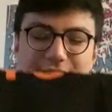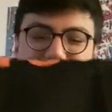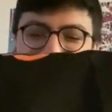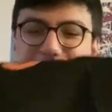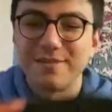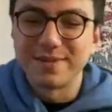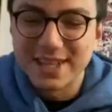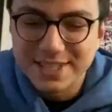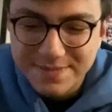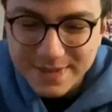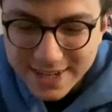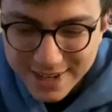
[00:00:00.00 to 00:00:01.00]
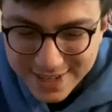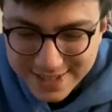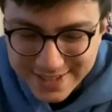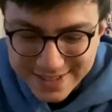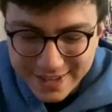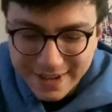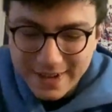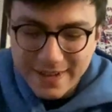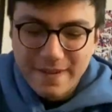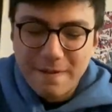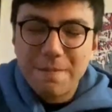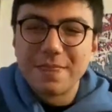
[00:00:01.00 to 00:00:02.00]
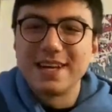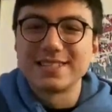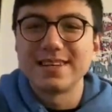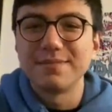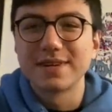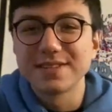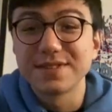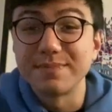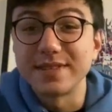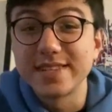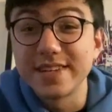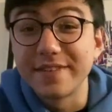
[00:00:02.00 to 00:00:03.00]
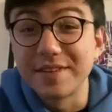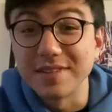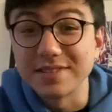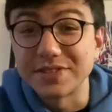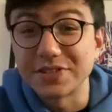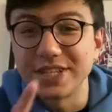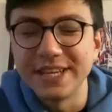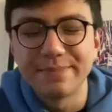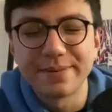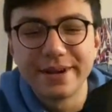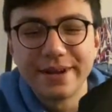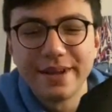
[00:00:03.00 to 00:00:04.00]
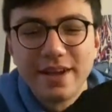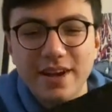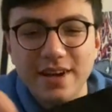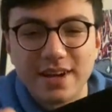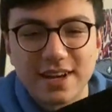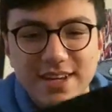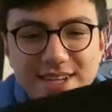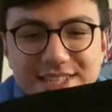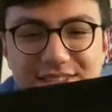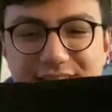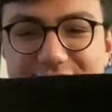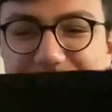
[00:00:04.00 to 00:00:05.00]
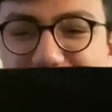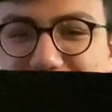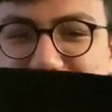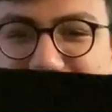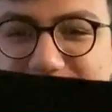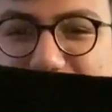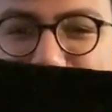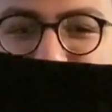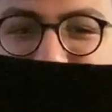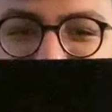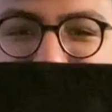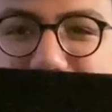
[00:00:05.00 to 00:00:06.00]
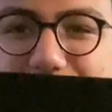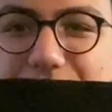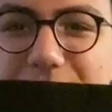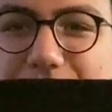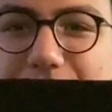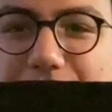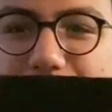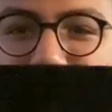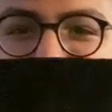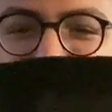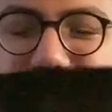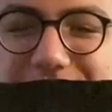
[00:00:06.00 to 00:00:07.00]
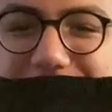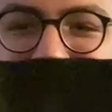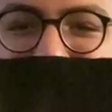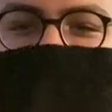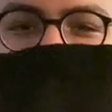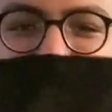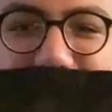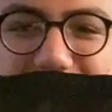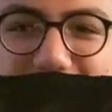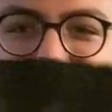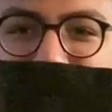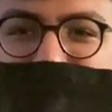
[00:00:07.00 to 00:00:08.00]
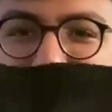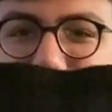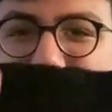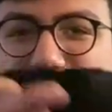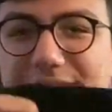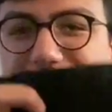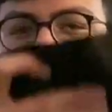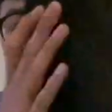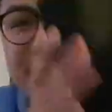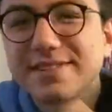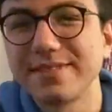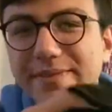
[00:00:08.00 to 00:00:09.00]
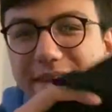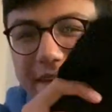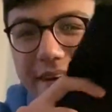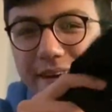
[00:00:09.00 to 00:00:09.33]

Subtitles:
No, but that's not because the material is cheaper. It's just a different type of material. This feels like nylon or polyester to me.